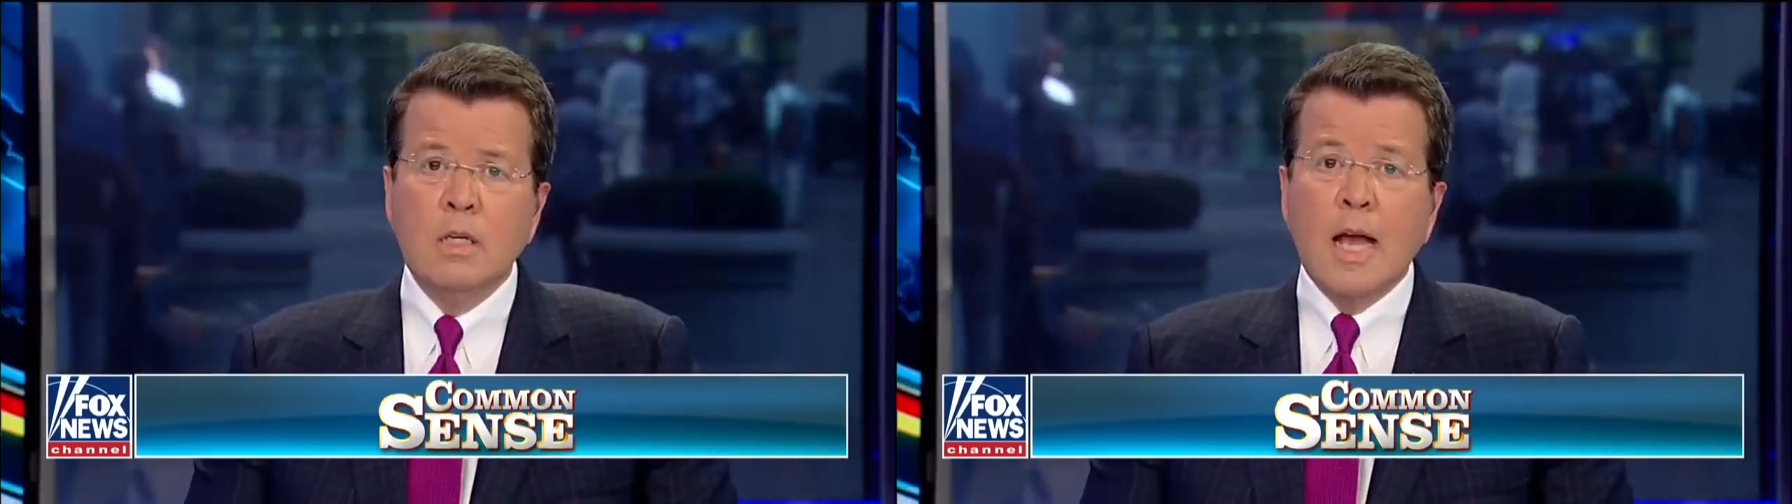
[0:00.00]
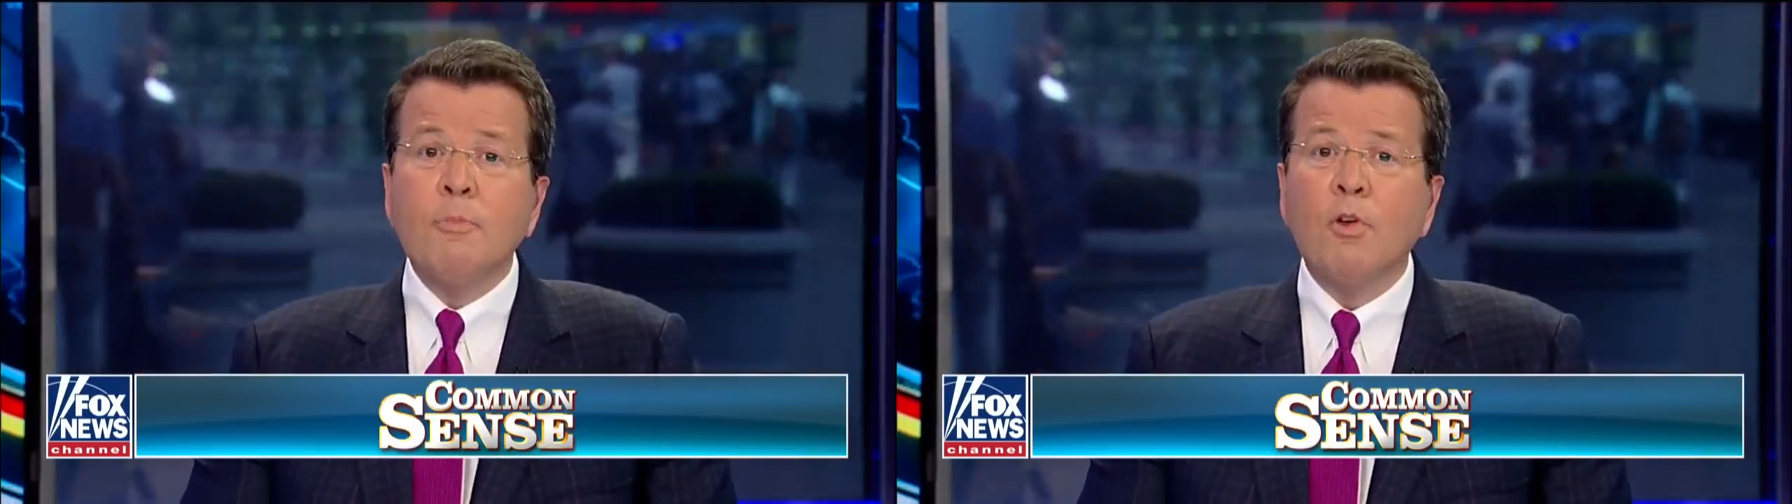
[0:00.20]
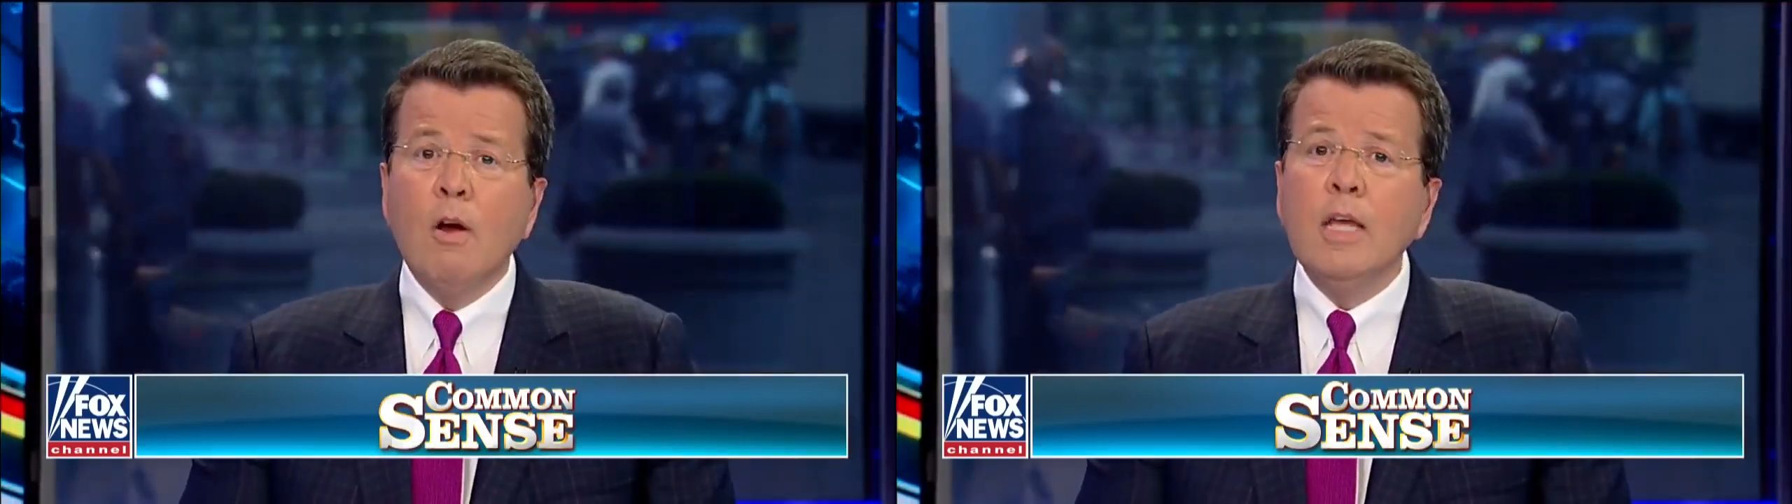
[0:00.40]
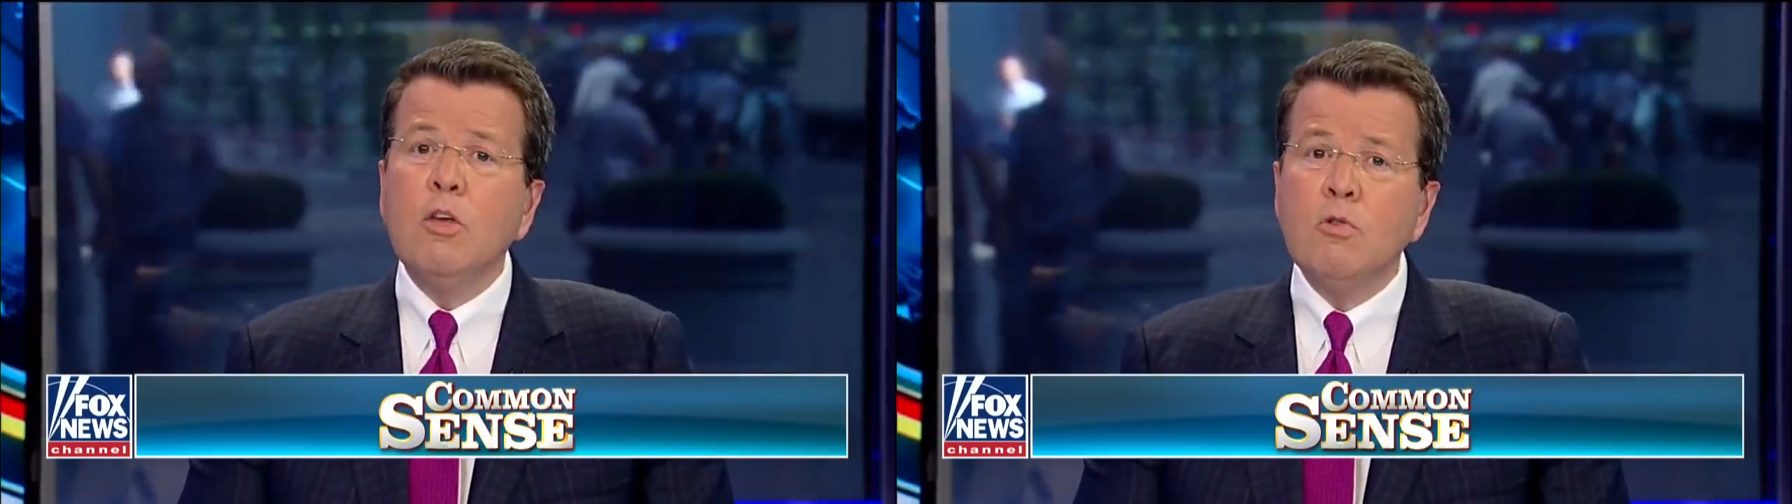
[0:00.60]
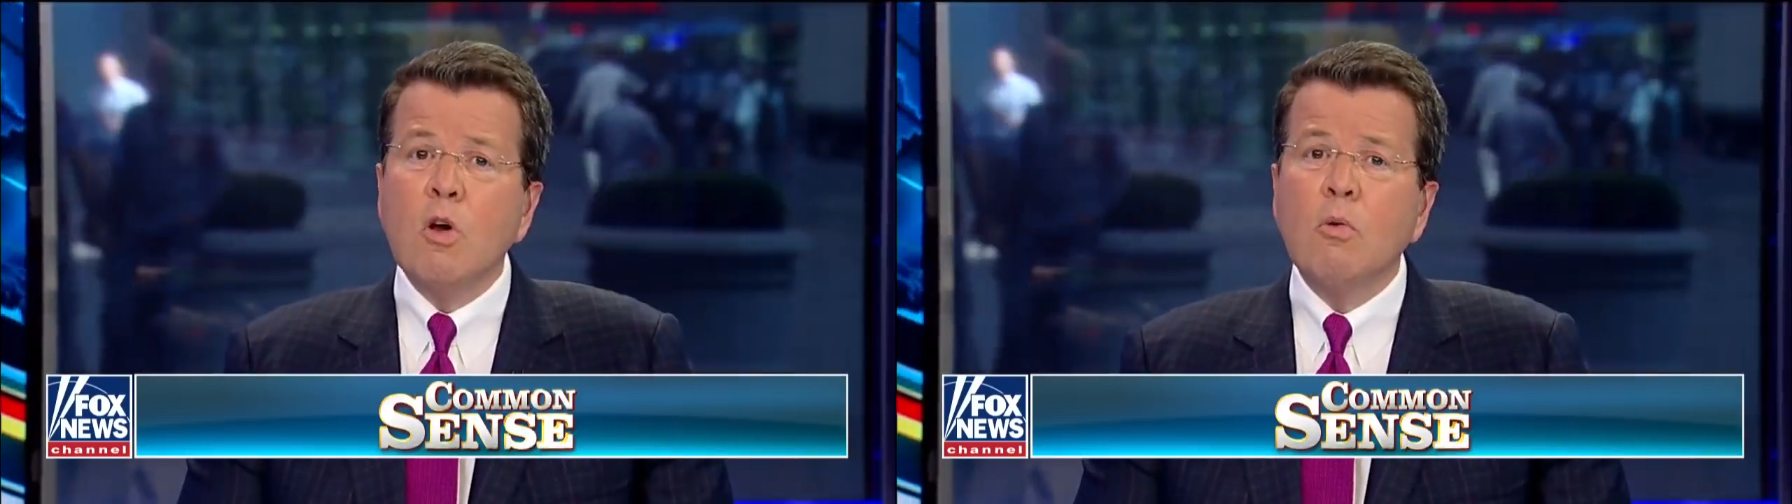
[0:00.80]
Now, I'm sorry
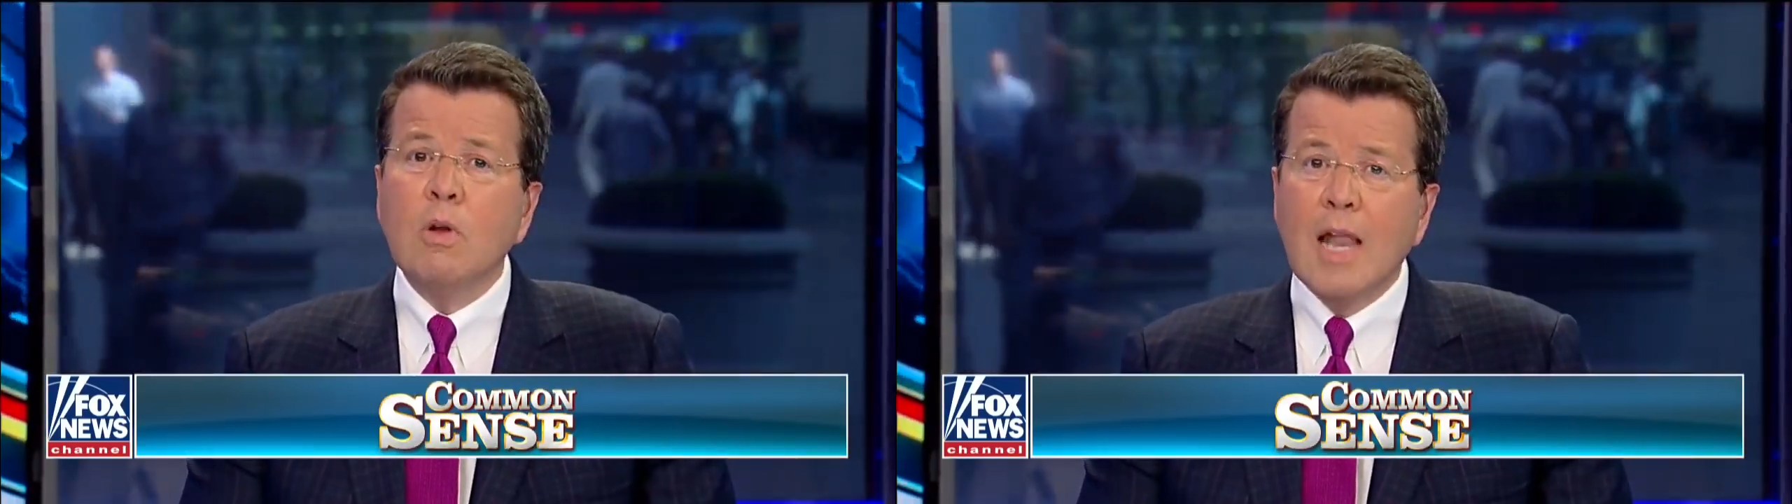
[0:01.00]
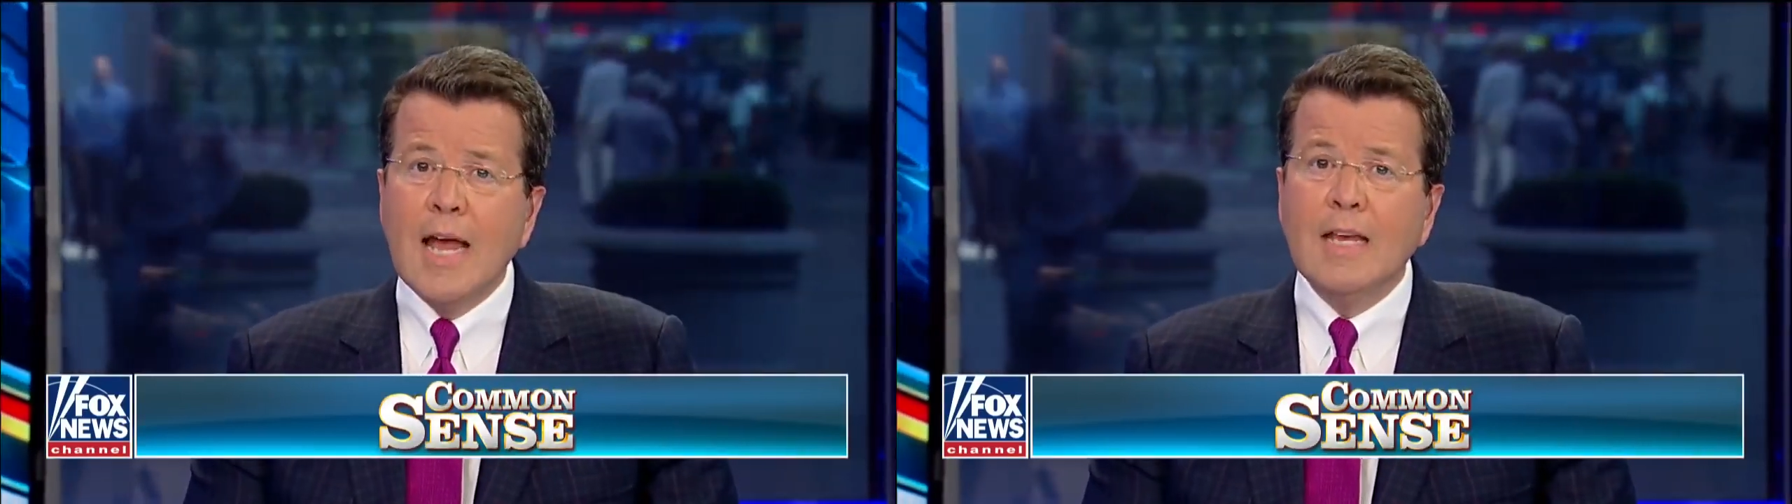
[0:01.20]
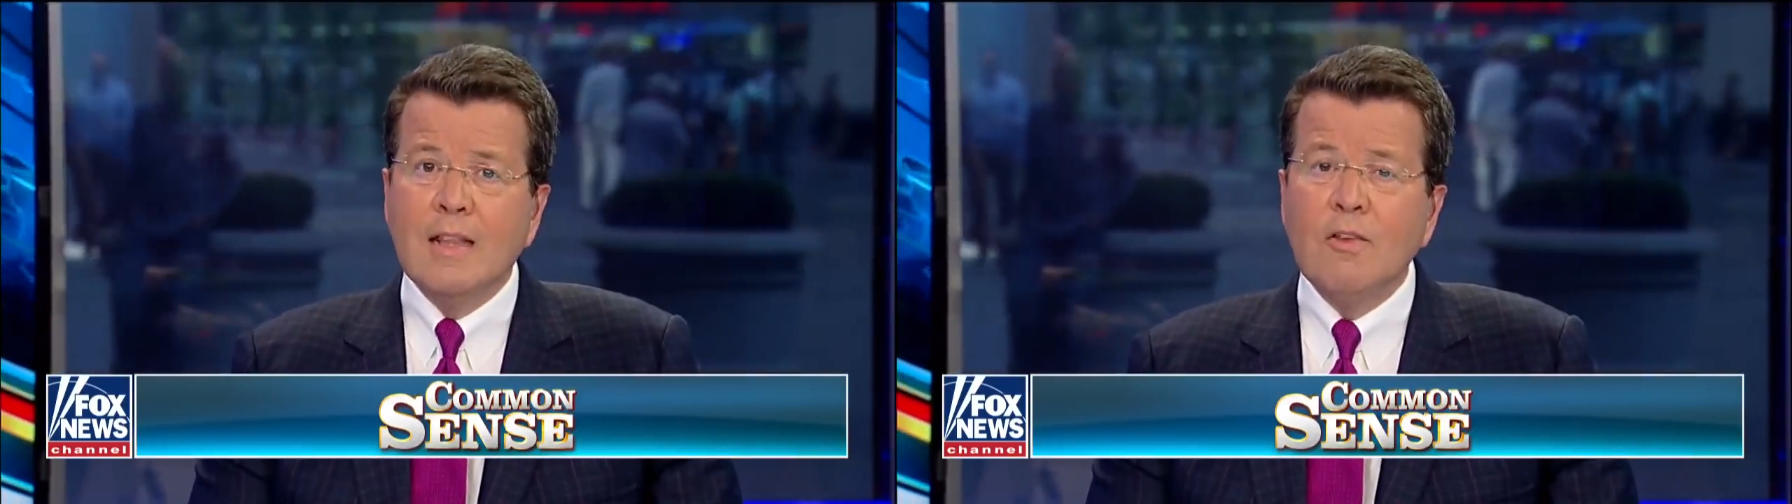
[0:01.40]
you don't like